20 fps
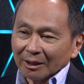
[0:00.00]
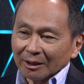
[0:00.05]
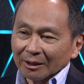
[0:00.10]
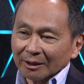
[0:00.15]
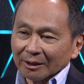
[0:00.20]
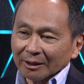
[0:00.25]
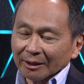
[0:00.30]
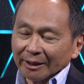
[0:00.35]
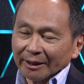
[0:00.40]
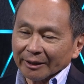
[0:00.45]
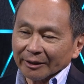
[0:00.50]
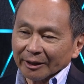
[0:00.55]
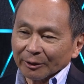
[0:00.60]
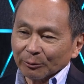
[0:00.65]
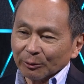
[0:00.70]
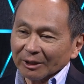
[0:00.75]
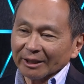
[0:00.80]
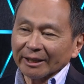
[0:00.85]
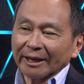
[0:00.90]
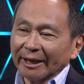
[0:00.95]
Uh, and
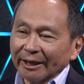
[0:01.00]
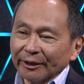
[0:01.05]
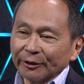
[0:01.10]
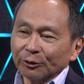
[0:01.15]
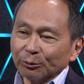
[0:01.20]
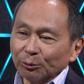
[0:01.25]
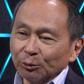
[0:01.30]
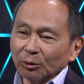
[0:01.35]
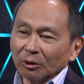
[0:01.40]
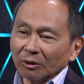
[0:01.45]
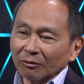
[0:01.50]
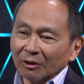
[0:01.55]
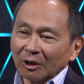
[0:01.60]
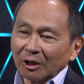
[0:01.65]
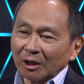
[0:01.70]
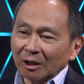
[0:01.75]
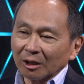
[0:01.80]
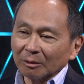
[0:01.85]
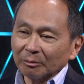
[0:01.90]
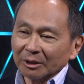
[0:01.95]
they really hate the rule of
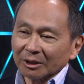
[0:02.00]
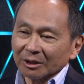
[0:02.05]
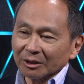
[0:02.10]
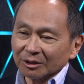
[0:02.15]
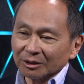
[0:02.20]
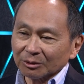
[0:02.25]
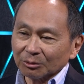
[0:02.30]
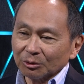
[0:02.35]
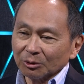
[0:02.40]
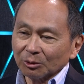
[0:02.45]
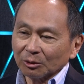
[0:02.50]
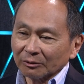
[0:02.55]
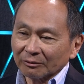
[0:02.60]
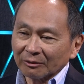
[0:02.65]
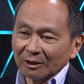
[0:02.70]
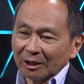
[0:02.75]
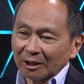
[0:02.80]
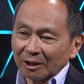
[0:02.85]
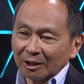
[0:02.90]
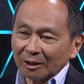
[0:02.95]
law because the rule
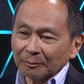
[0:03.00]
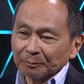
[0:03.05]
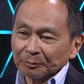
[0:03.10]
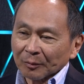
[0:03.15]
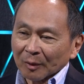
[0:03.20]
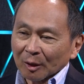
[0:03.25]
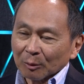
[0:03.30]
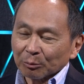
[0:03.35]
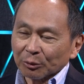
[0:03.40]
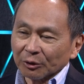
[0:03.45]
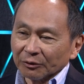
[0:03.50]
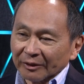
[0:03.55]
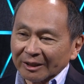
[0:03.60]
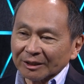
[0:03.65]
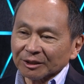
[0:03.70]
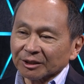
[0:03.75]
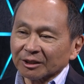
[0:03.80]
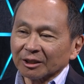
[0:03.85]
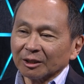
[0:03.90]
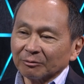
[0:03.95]
of law
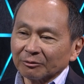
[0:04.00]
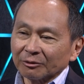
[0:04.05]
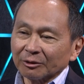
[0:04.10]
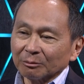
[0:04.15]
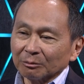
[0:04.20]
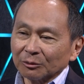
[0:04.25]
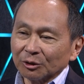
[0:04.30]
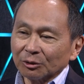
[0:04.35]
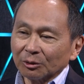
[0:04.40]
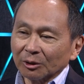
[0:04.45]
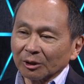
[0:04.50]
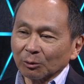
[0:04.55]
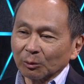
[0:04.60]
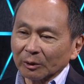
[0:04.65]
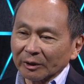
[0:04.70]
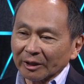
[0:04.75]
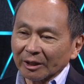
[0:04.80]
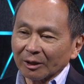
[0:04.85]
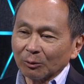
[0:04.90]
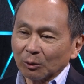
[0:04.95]
prevents them from doing
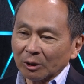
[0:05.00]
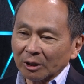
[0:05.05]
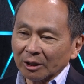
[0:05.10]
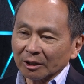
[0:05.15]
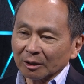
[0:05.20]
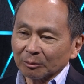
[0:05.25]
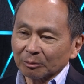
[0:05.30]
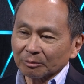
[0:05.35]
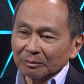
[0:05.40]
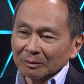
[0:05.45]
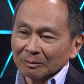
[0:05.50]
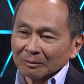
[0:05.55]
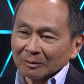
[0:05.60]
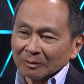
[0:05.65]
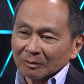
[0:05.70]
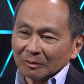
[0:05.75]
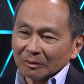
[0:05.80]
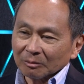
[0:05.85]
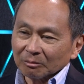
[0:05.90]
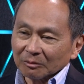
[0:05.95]
what they want. It,
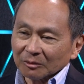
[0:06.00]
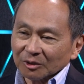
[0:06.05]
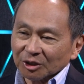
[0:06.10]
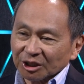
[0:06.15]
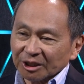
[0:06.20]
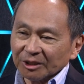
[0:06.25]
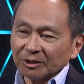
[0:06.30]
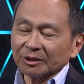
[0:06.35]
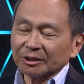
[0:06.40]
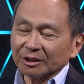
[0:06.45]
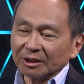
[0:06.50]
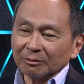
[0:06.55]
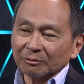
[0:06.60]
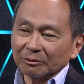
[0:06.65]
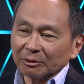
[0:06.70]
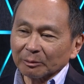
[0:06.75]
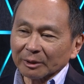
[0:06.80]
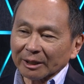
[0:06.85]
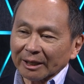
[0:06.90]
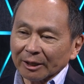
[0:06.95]
shields
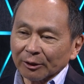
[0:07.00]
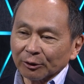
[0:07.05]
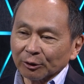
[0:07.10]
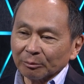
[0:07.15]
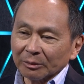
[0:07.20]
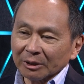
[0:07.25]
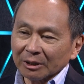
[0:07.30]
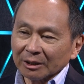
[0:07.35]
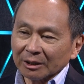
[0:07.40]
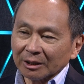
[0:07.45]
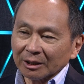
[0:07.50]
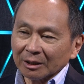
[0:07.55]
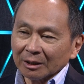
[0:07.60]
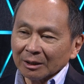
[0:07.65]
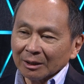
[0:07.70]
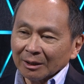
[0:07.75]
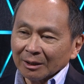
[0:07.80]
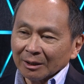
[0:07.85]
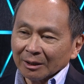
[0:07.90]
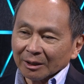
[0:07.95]
them from accountability.
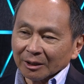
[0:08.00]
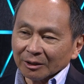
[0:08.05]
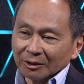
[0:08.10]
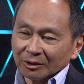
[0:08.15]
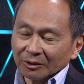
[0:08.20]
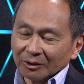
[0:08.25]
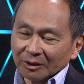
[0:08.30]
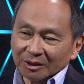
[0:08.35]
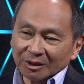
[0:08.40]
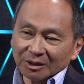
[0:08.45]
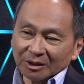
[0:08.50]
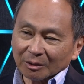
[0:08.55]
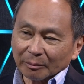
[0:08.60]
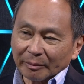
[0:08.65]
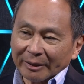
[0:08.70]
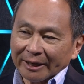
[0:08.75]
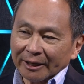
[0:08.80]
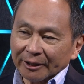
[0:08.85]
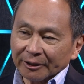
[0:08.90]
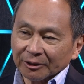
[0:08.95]
And so this is the
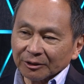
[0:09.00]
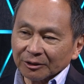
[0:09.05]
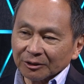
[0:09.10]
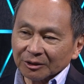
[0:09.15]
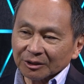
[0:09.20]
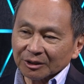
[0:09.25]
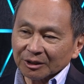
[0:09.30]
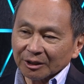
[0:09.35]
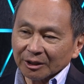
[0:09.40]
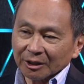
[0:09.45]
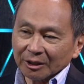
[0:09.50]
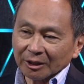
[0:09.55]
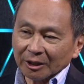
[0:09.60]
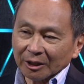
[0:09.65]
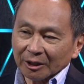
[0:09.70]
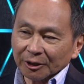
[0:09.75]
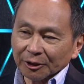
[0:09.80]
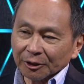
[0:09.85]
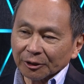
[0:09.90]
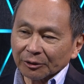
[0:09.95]
pattern you're seeing in
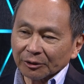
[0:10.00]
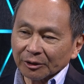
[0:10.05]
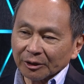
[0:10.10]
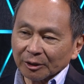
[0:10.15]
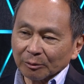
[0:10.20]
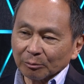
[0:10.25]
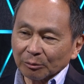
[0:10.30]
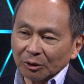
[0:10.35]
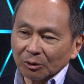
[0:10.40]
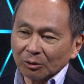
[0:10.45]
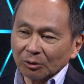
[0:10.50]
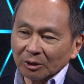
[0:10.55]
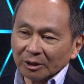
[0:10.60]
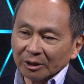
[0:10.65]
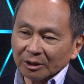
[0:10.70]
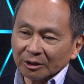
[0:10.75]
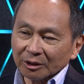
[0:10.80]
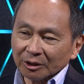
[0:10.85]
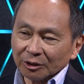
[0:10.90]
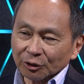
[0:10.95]
Hungary and
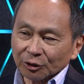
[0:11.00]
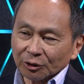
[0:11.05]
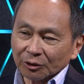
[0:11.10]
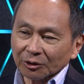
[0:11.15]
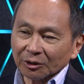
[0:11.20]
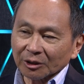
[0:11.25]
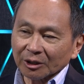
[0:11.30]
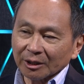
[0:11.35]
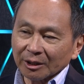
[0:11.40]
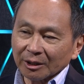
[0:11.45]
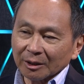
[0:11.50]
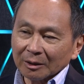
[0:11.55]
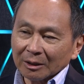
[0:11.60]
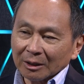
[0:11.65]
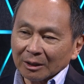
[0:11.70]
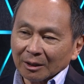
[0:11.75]
Poland and Turkey,